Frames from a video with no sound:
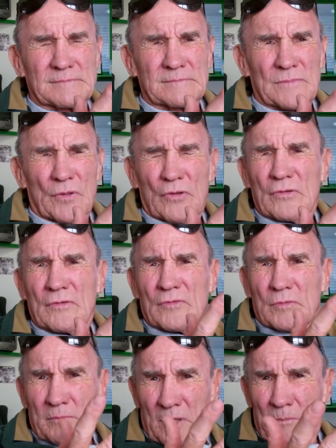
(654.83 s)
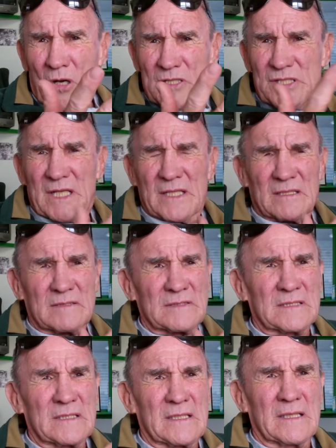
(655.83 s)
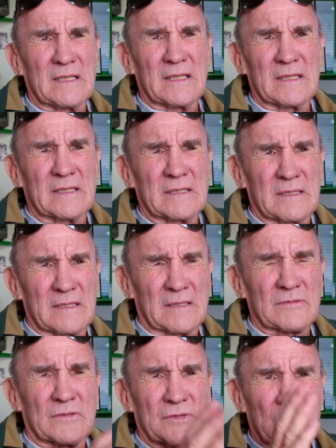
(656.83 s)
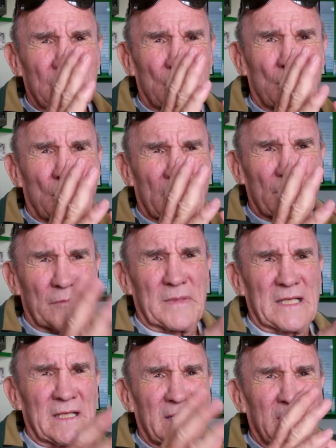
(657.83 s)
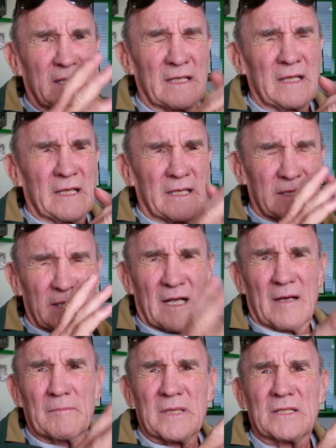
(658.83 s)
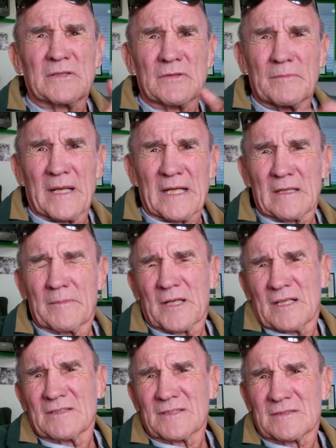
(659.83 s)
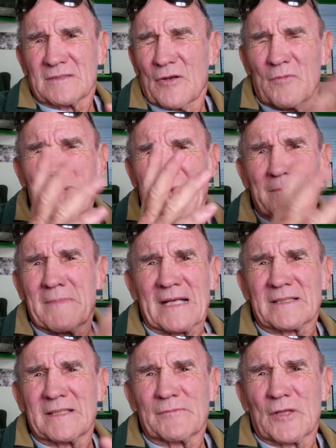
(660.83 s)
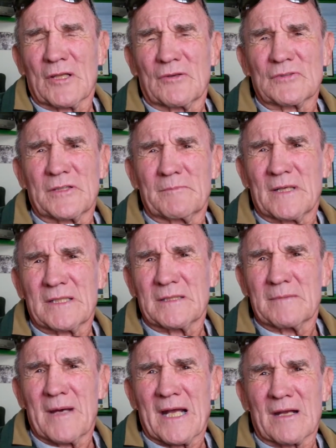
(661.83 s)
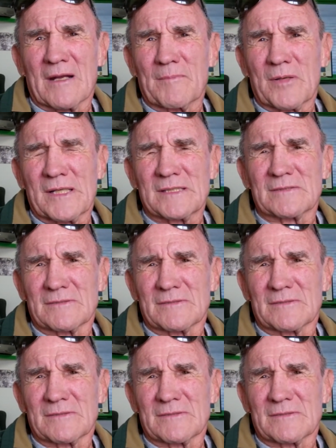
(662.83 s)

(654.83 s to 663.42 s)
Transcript: Louisville, Bardstown, and I told you work for me, and then I'll be your banker, because no bank back then would loan you money to buy airplanes or